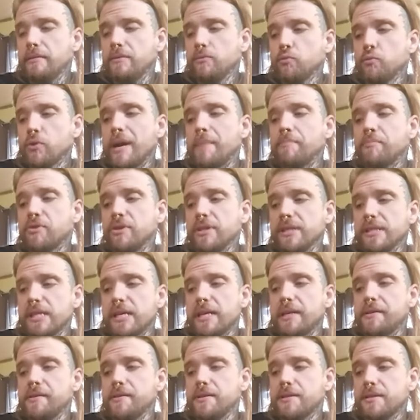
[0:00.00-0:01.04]

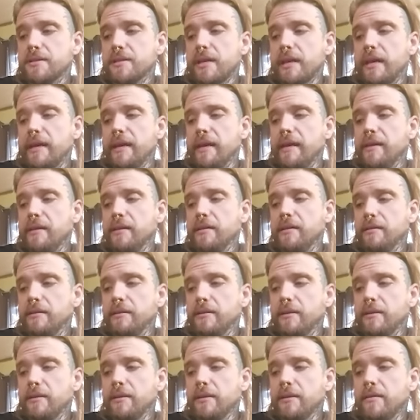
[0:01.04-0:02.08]
represents a
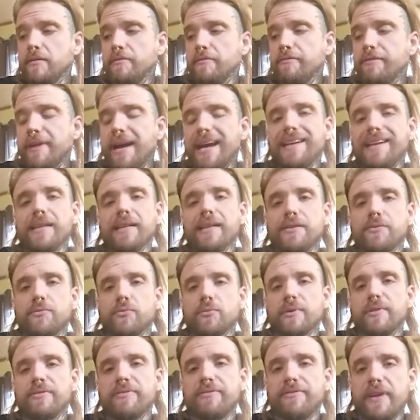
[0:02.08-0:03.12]
violent
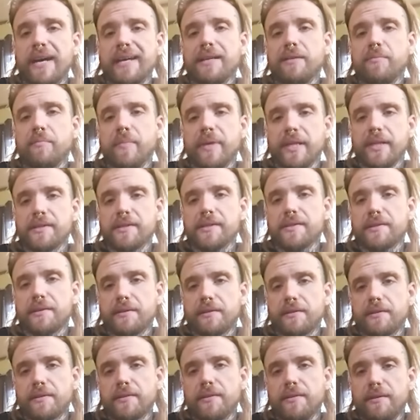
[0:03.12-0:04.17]
refinement,
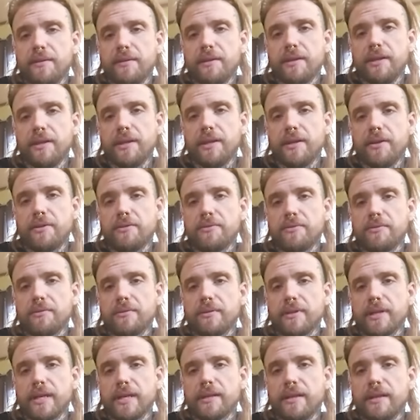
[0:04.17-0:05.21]
you know,
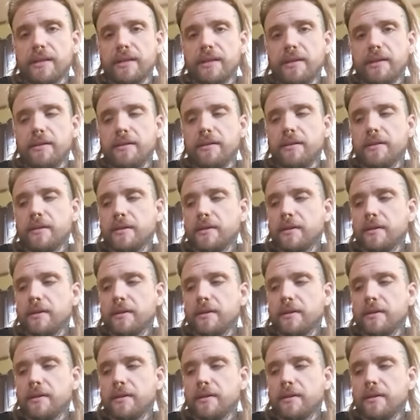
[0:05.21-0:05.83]
like a